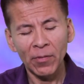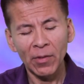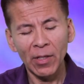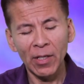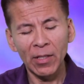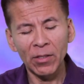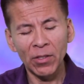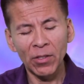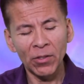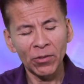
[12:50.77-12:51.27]

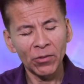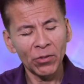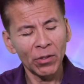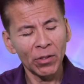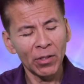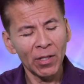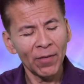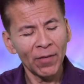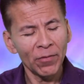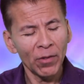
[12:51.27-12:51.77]
and dare to
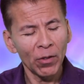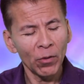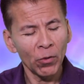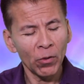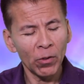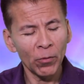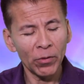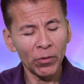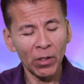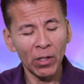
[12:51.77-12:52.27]
love the
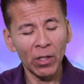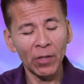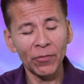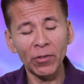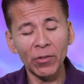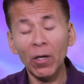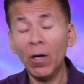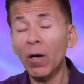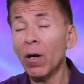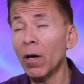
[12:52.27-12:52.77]
Lord with all
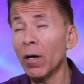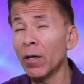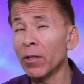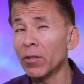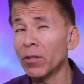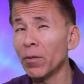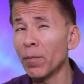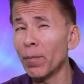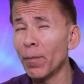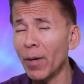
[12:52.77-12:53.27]
of your
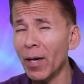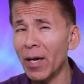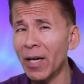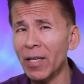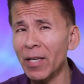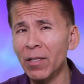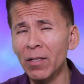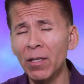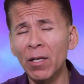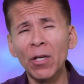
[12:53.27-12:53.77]
heart,
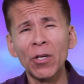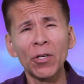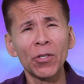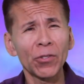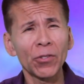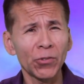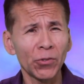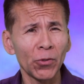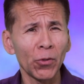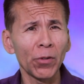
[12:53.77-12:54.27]
mind,
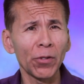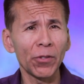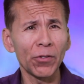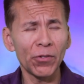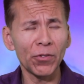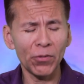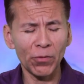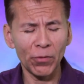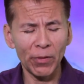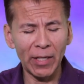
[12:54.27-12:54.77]
soul,
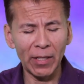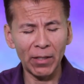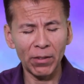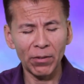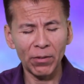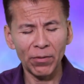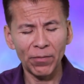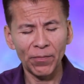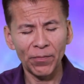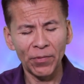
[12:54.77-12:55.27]
and
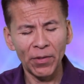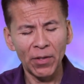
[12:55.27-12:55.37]
strength.